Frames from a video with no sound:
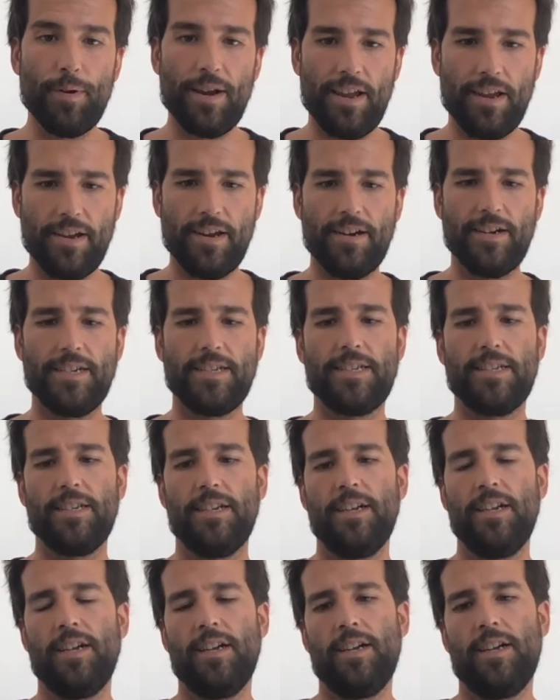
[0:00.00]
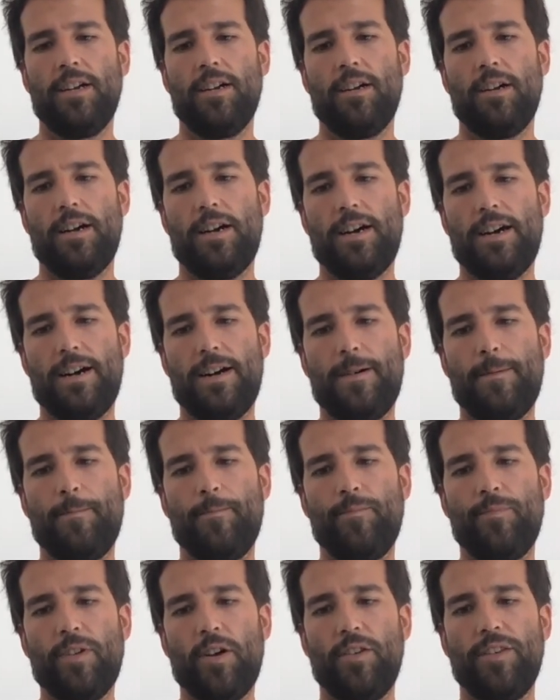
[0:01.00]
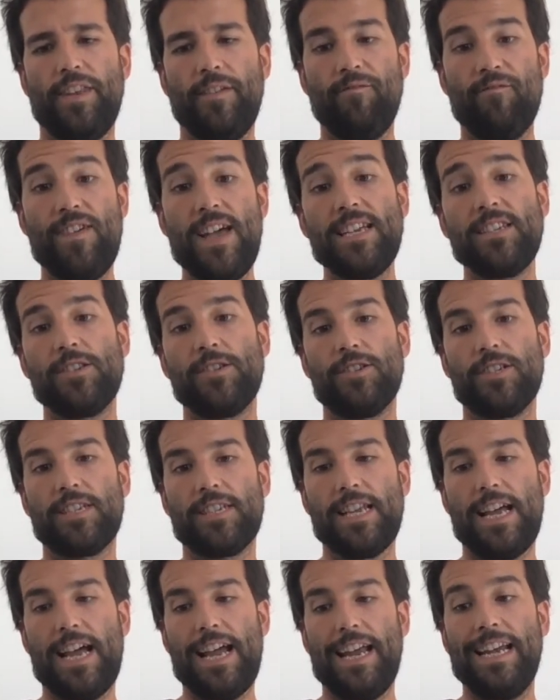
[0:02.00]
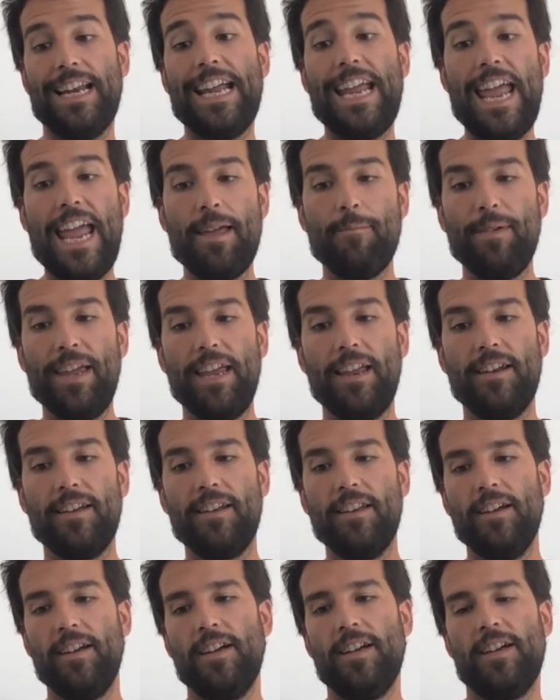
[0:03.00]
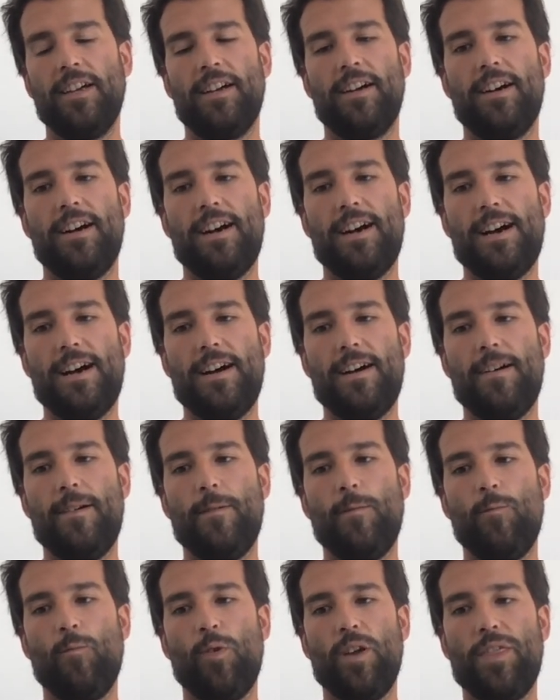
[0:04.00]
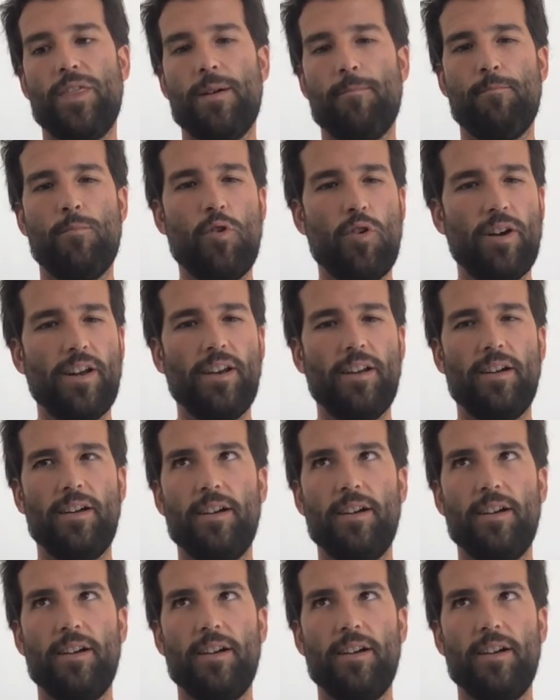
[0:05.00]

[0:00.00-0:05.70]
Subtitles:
players on the investor side came in with a more